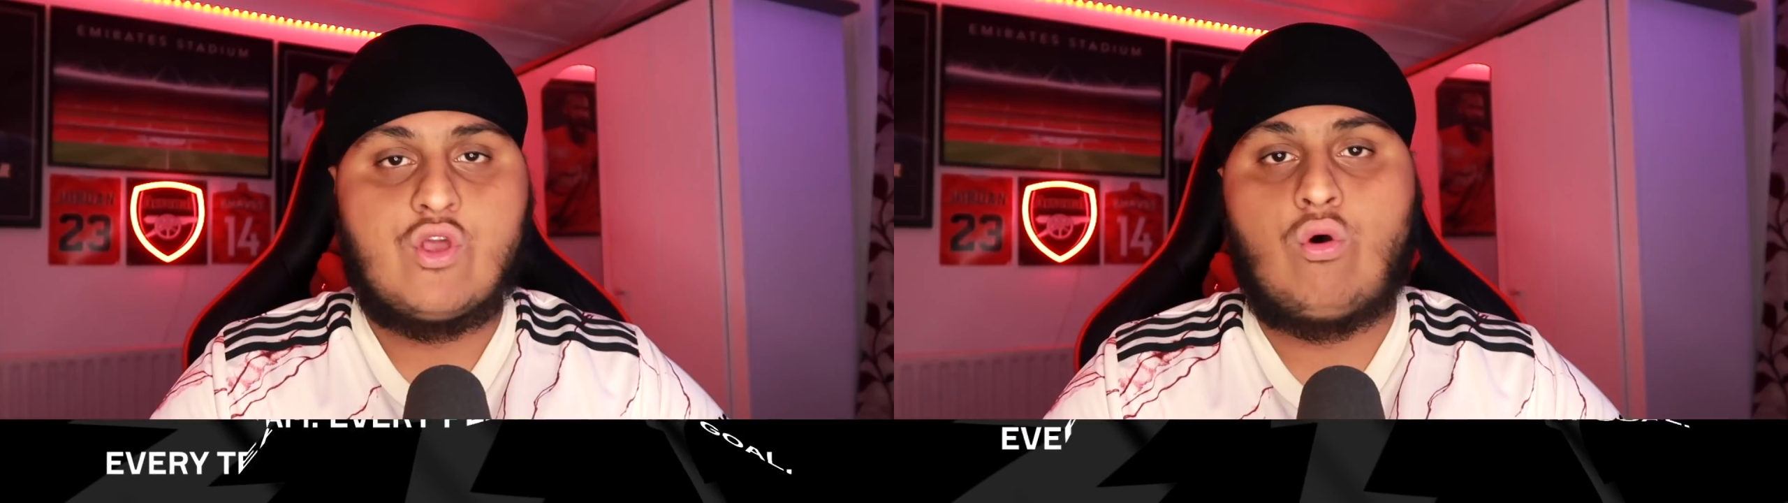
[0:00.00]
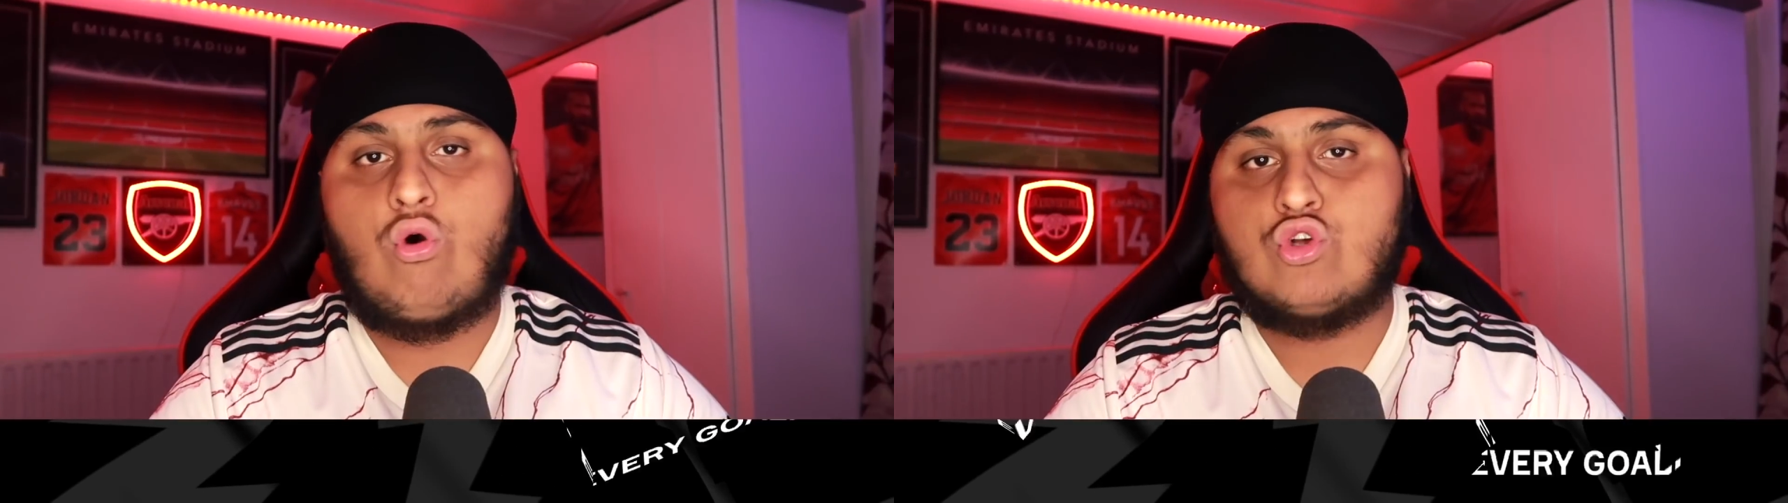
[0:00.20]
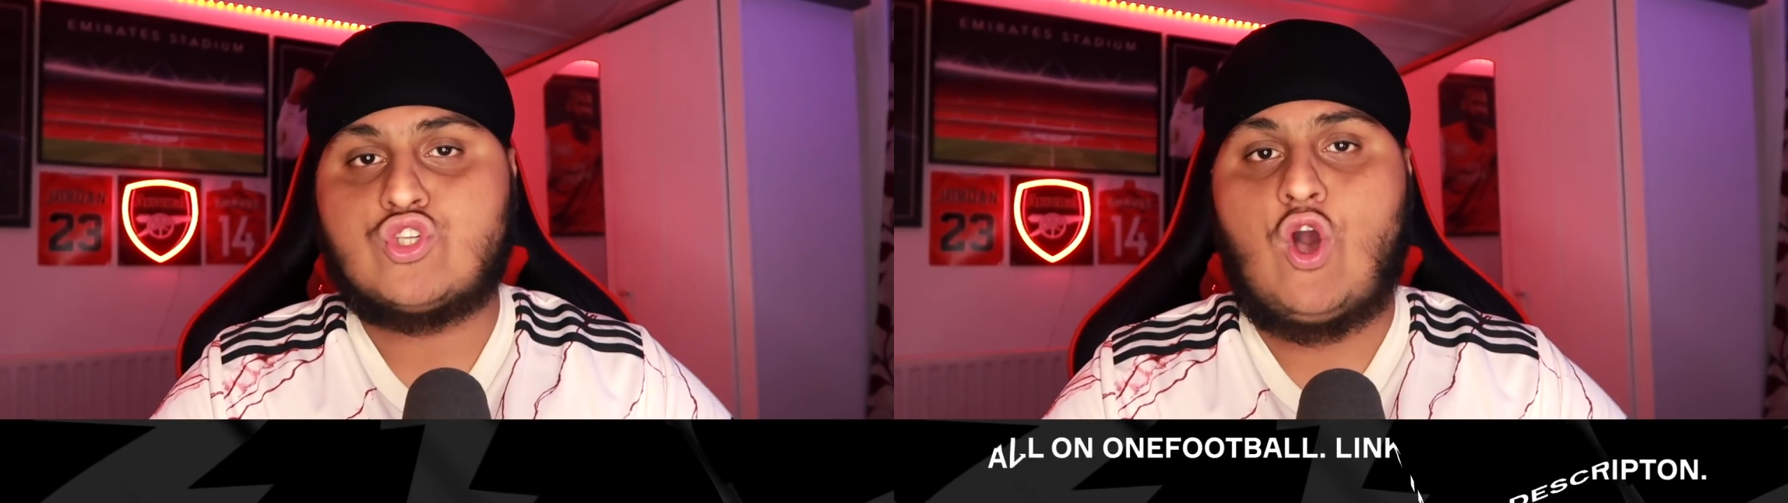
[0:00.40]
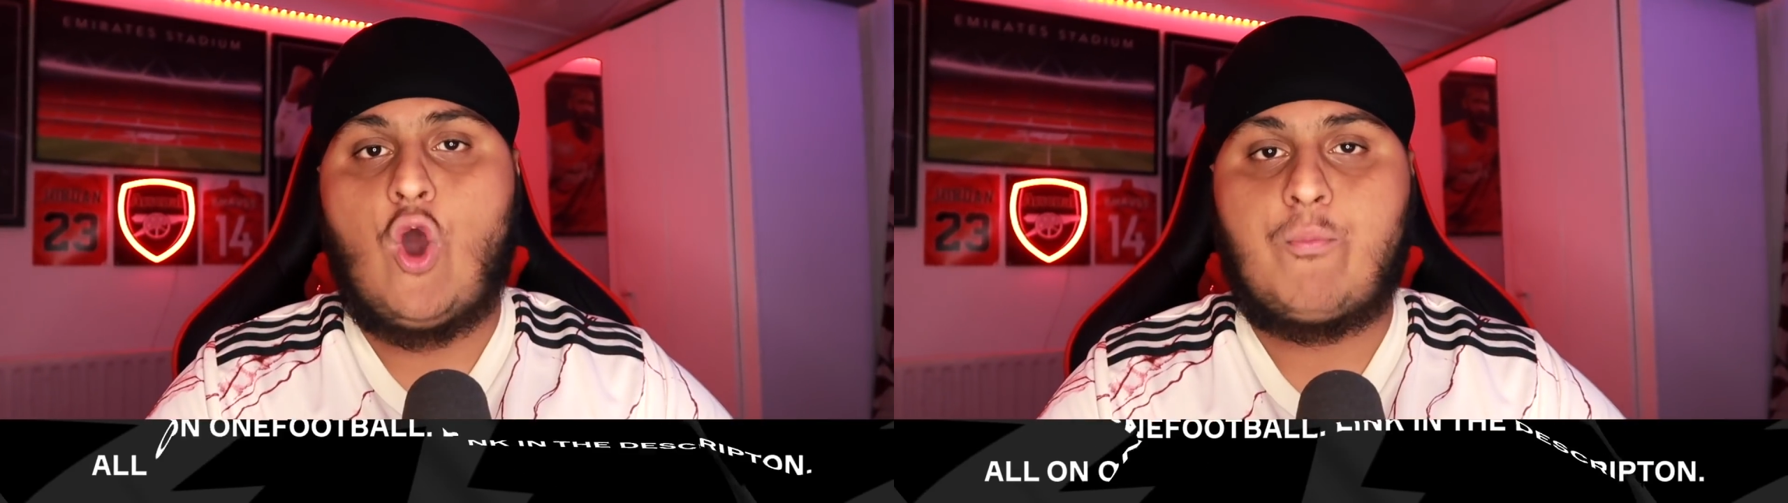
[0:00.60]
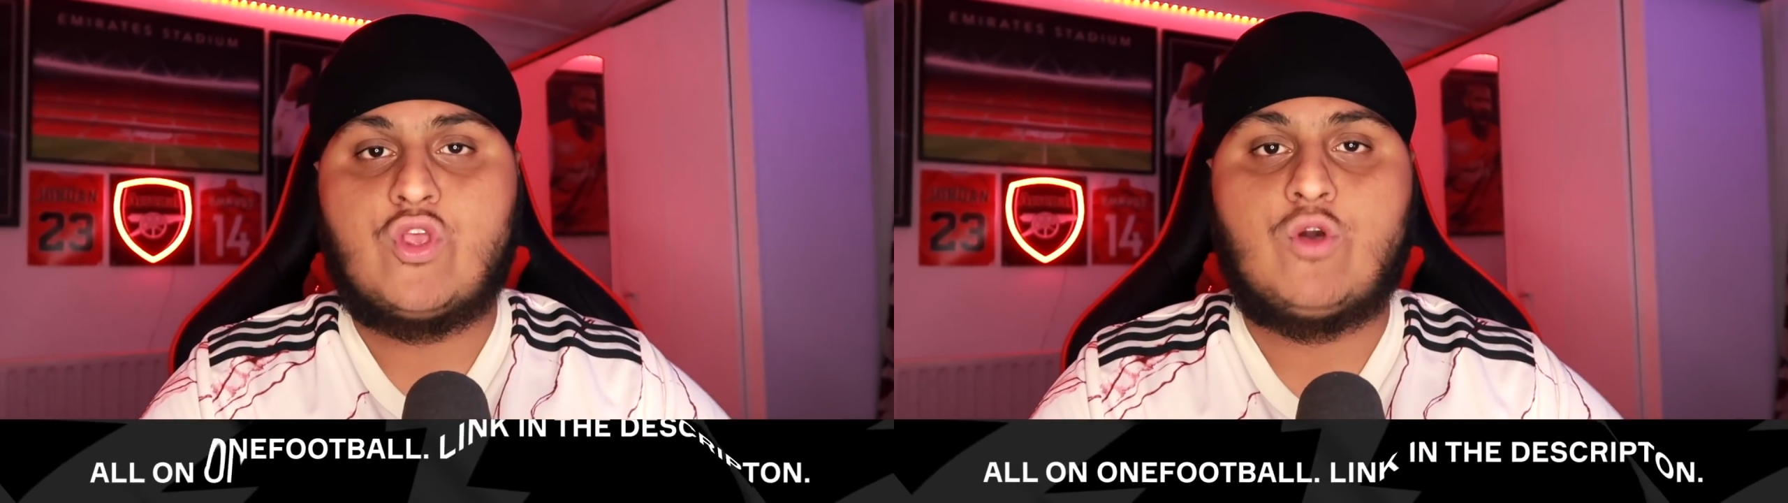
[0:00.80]
you're also
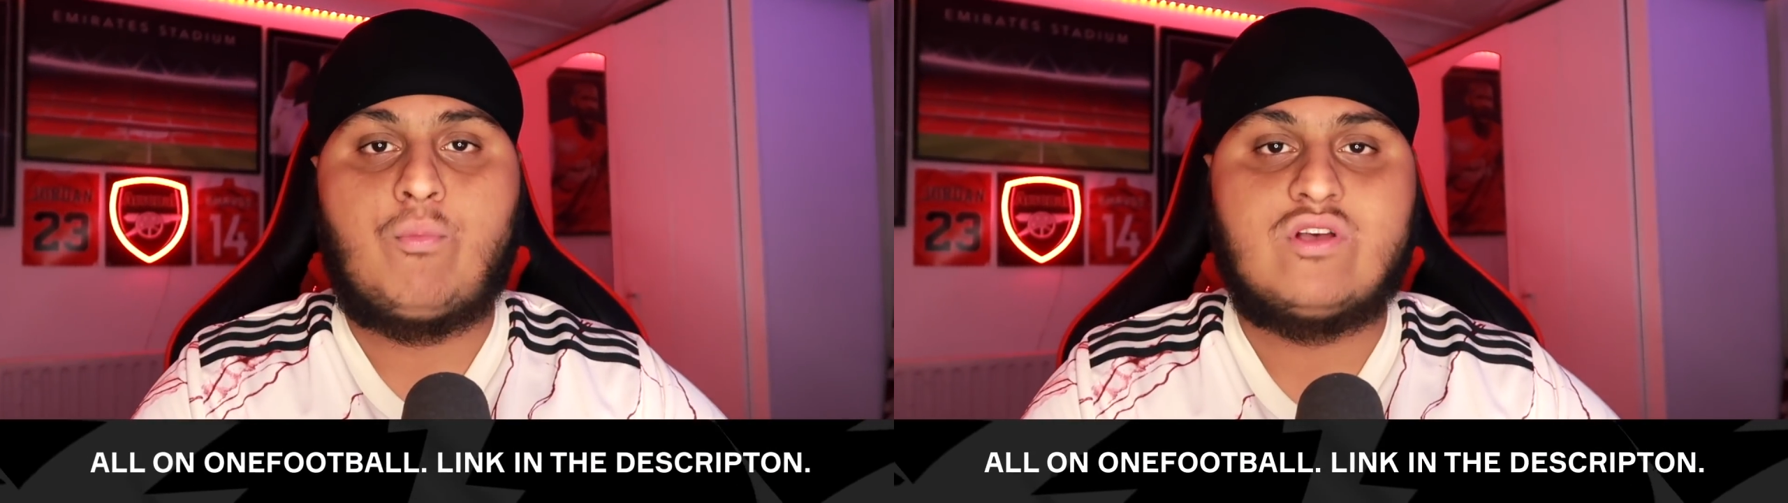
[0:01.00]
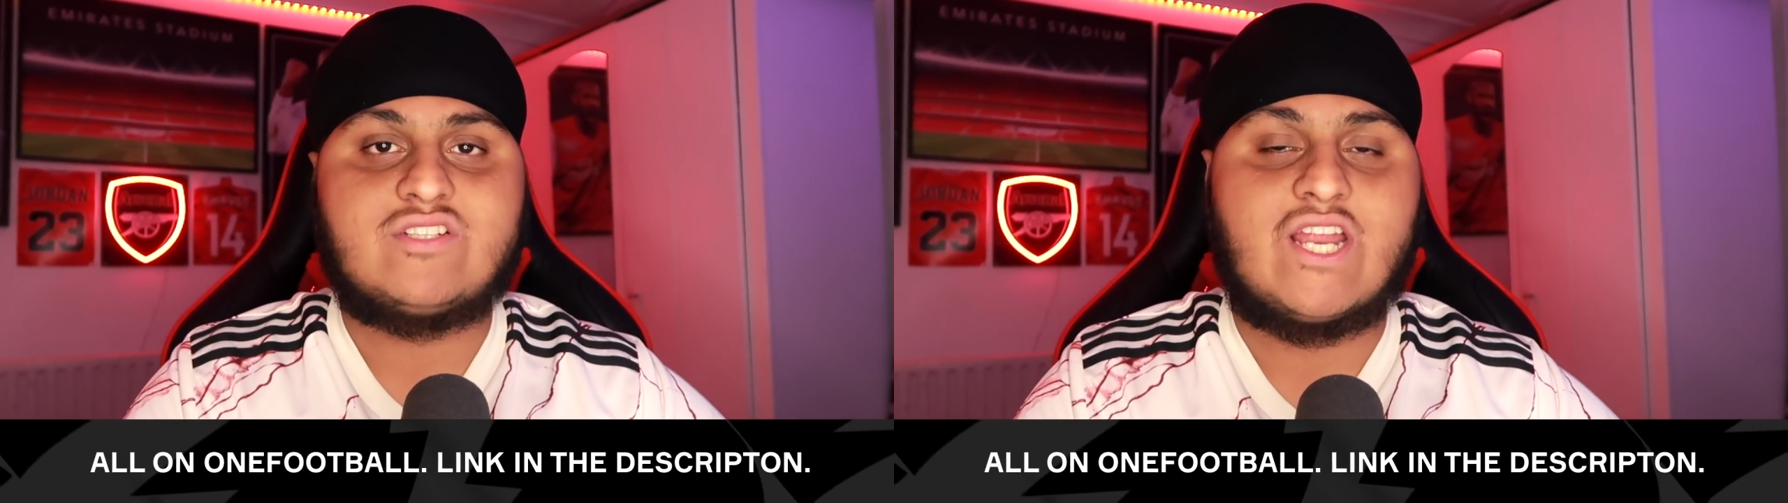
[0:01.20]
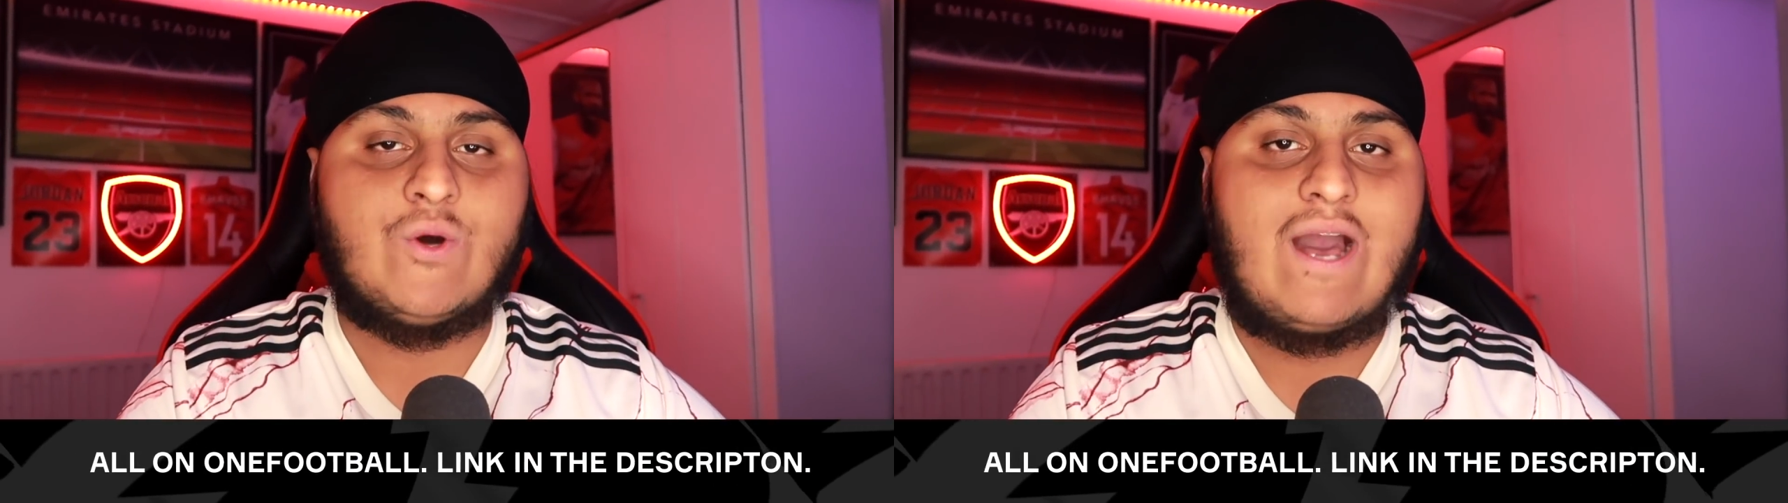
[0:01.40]
helping your boys channel